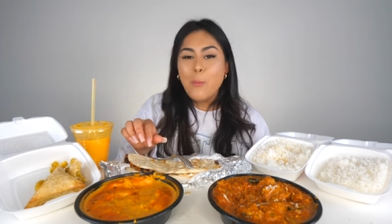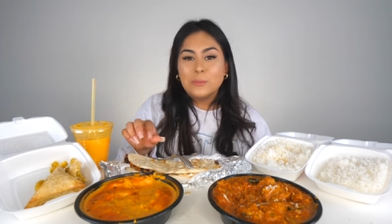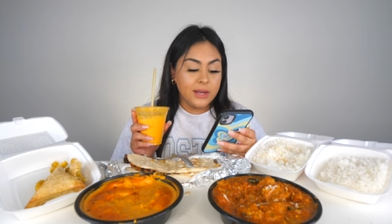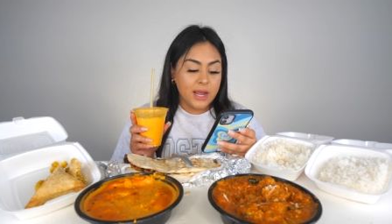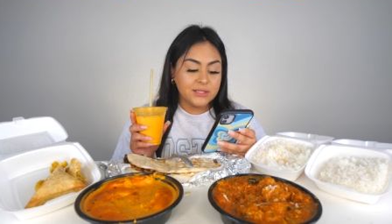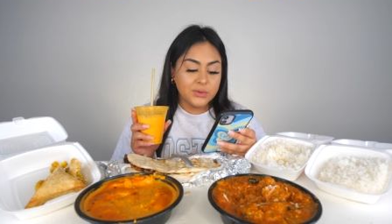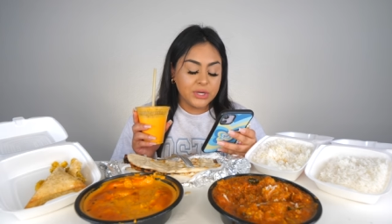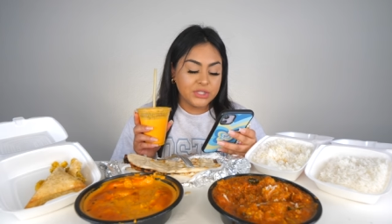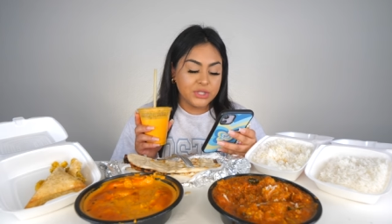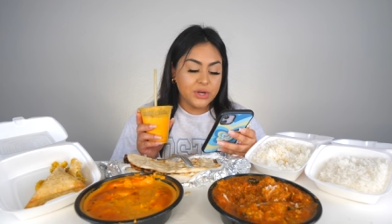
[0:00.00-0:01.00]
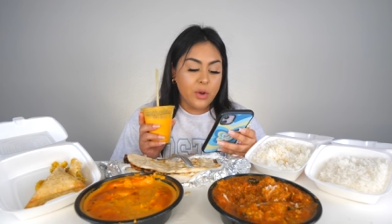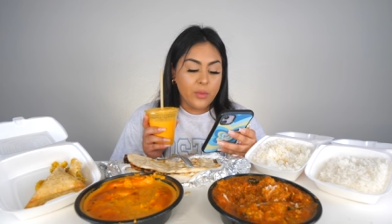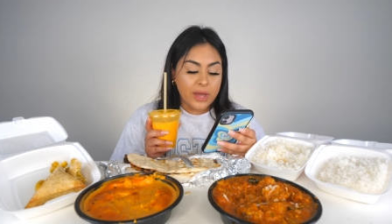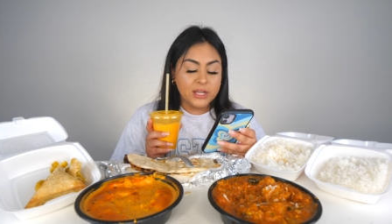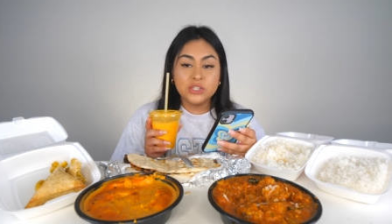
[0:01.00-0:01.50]
Next question,
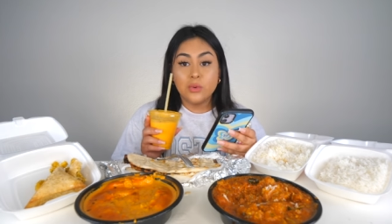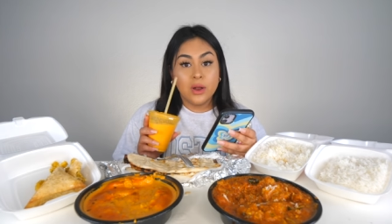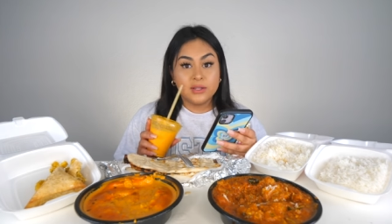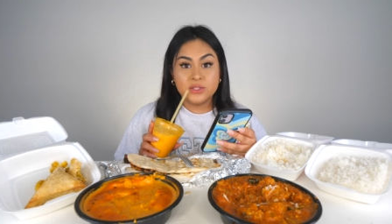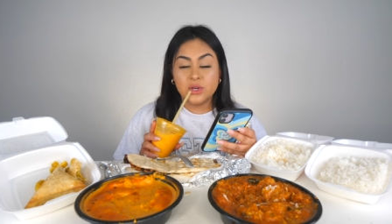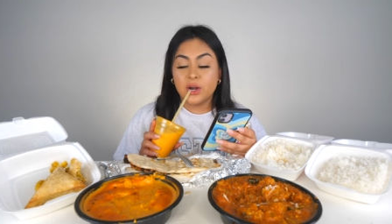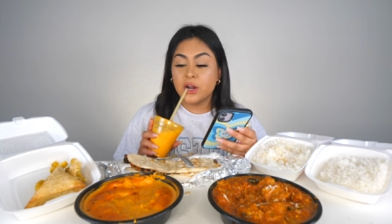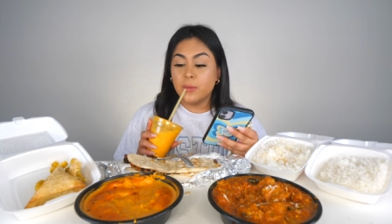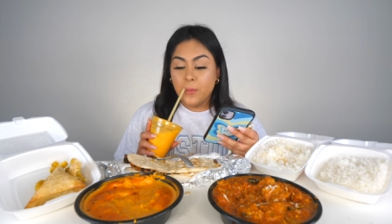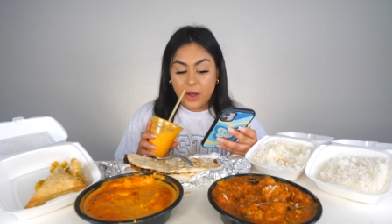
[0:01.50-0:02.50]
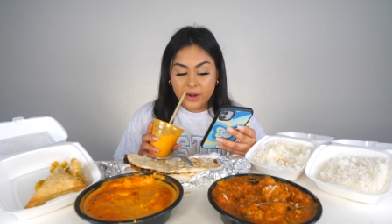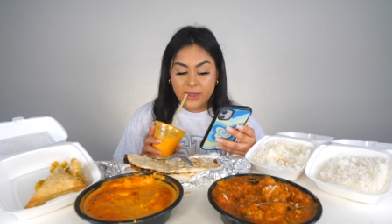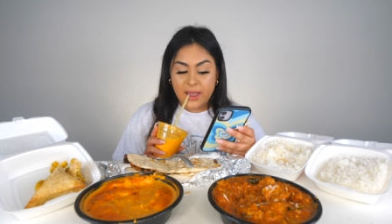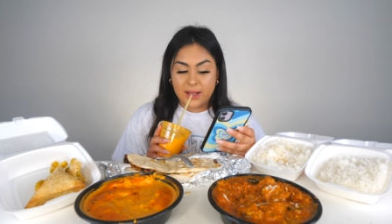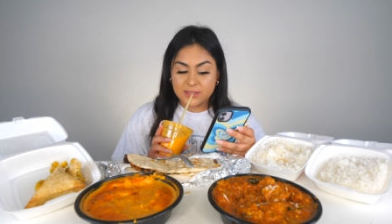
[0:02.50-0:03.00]
why did you want to start a
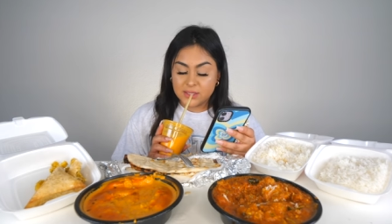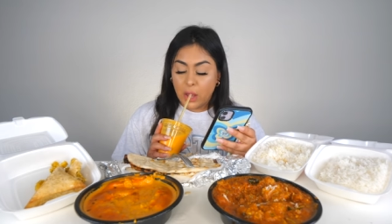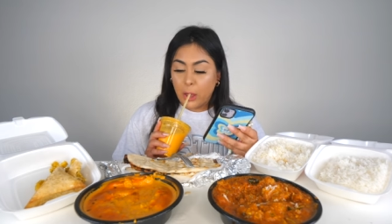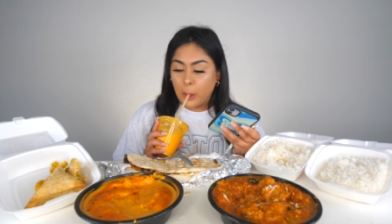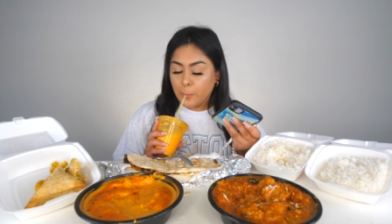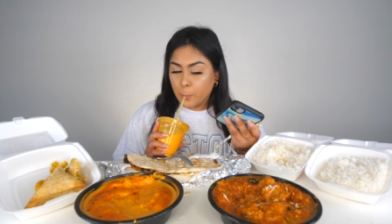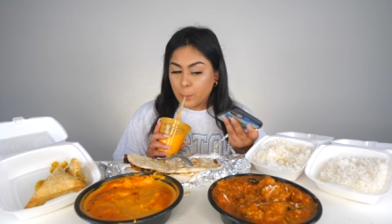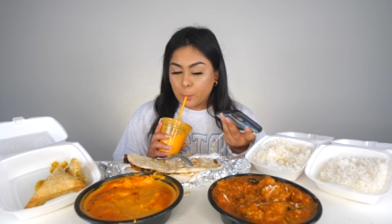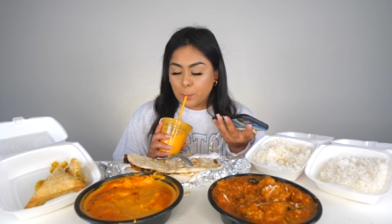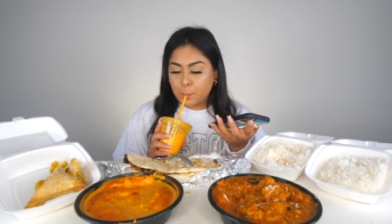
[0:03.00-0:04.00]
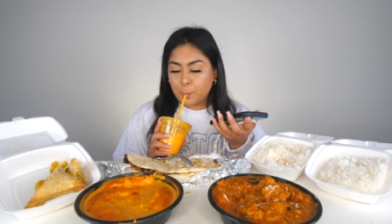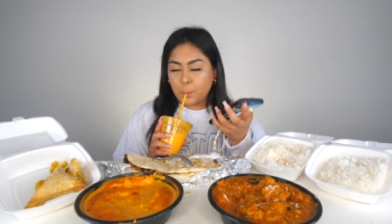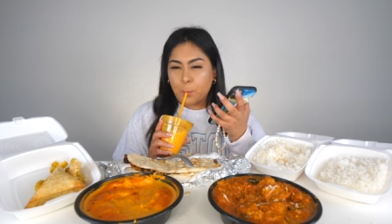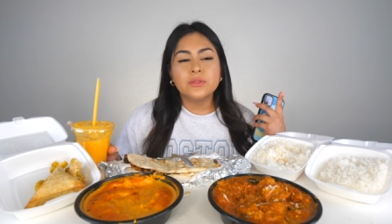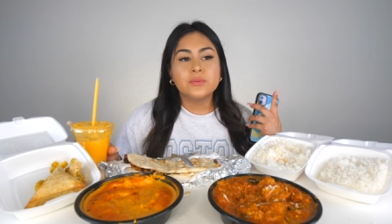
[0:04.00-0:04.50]
podcast?
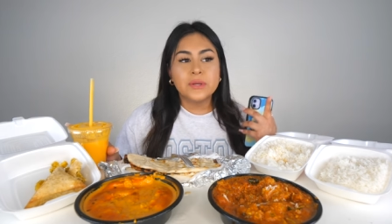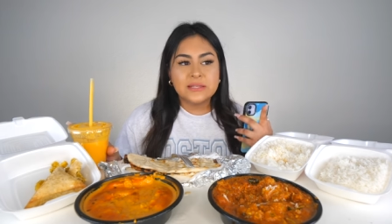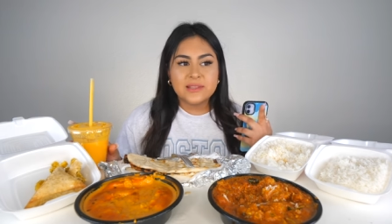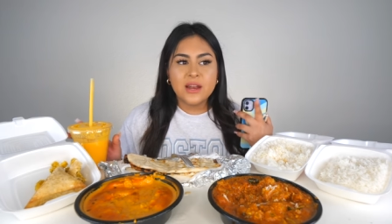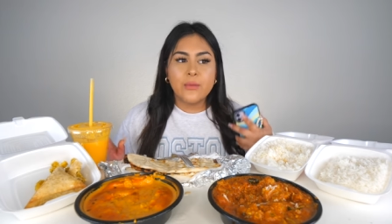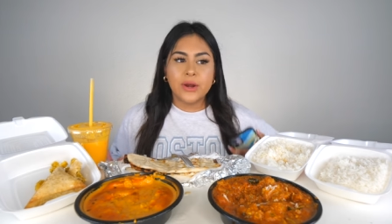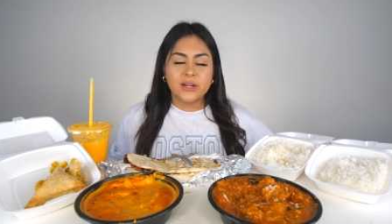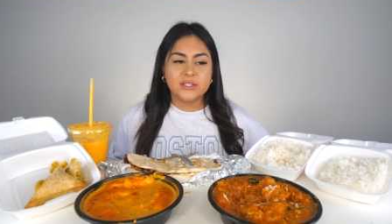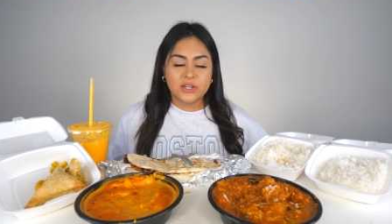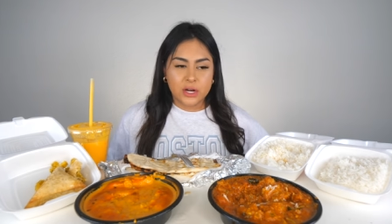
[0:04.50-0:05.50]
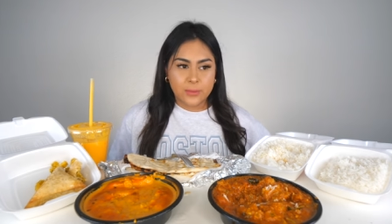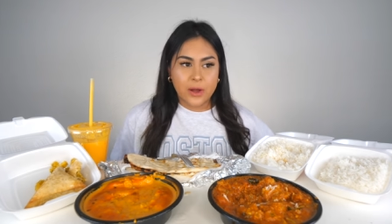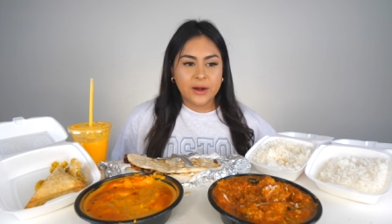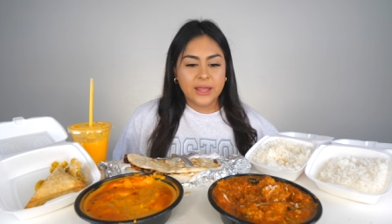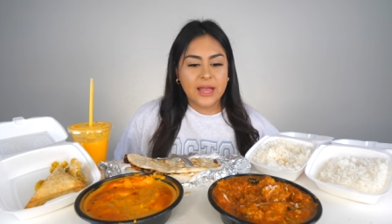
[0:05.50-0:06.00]
The reason I wanted to start a
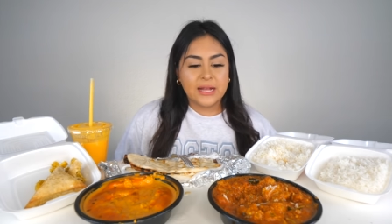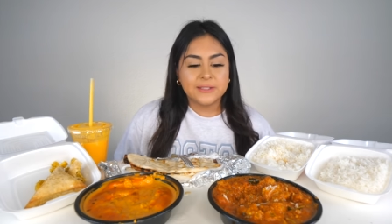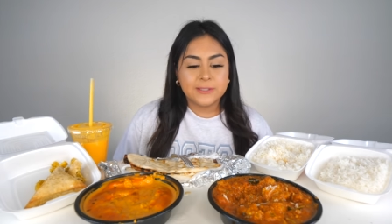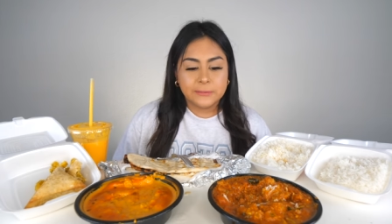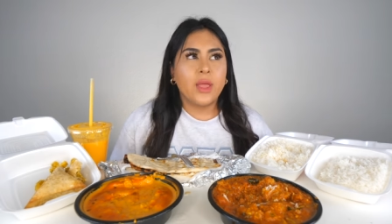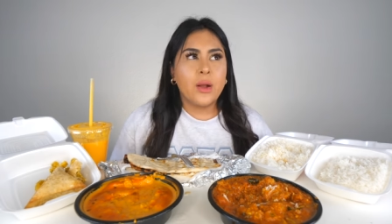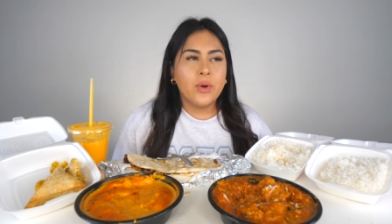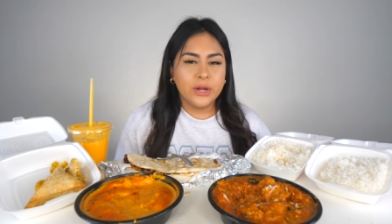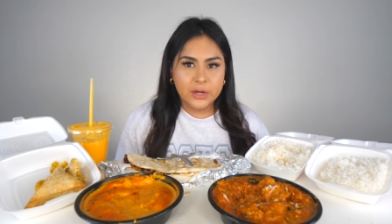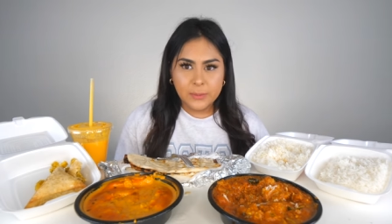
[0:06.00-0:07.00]
podcast, I wanted a